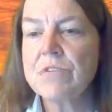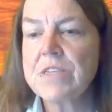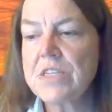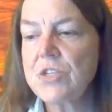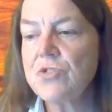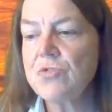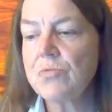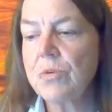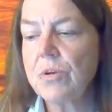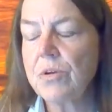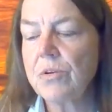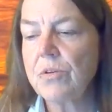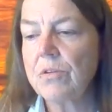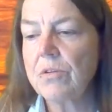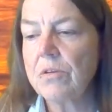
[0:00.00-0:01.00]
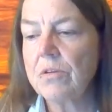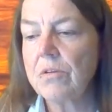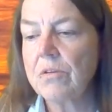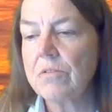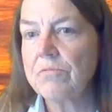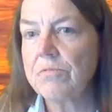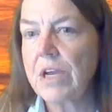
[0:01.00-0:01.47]
residual
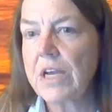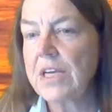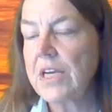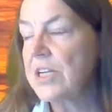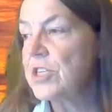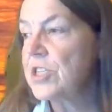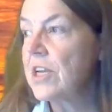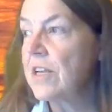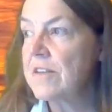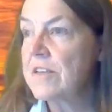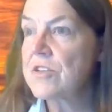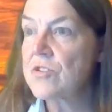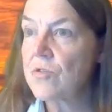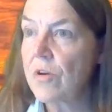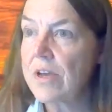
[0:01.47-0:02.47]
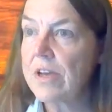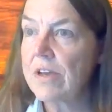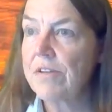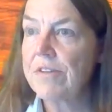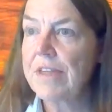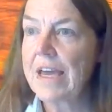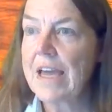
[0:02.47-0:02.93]
radiation in the
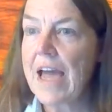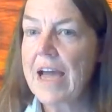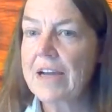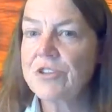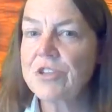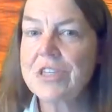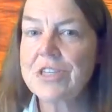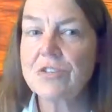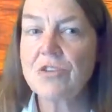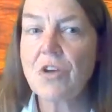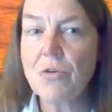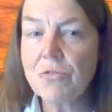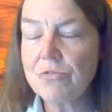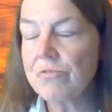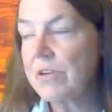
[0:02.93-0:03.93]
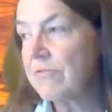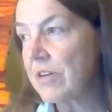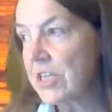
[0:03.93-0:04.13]
soil, they actually don't